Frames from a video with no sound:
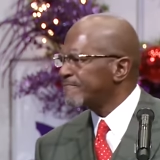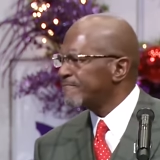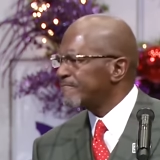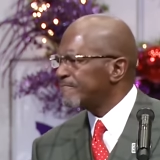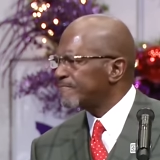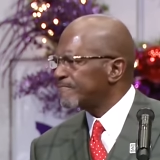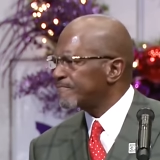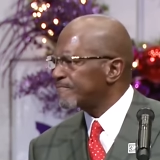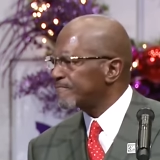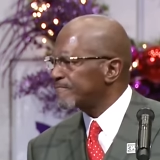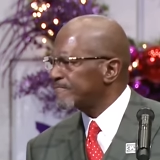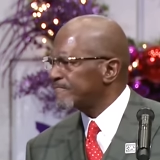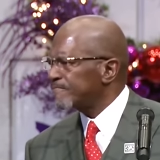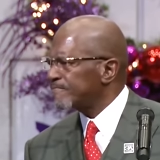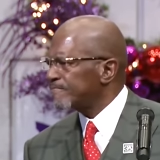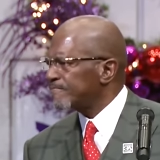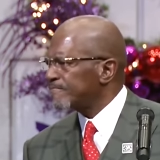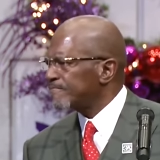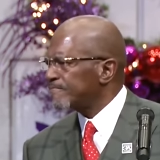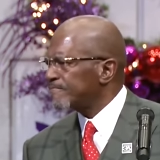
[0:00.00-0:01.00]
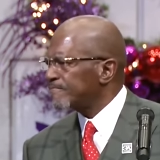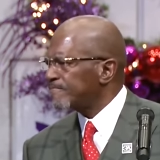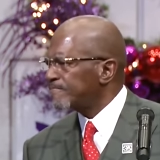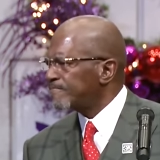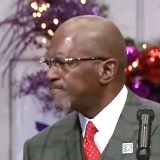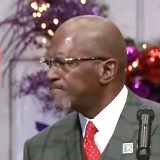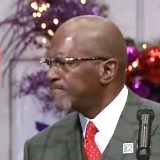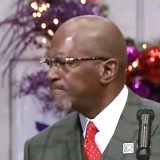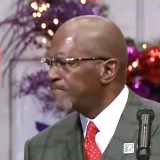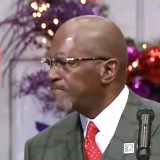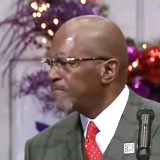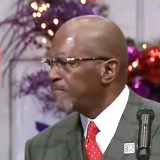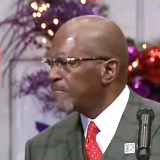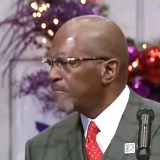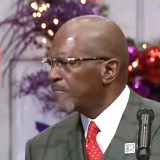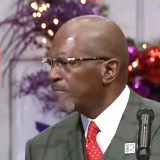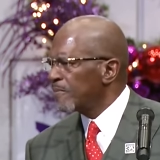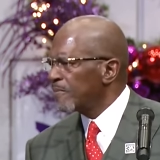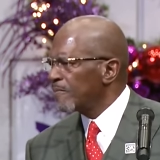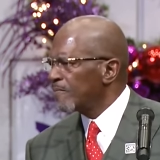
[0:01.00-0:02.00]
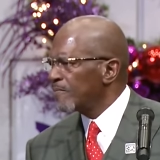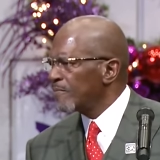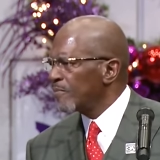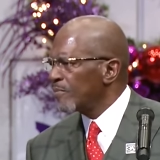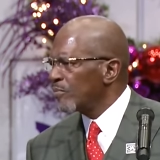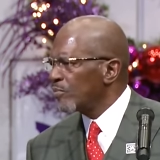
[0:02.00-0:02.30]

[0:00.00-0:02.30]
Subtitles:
Nothing is said.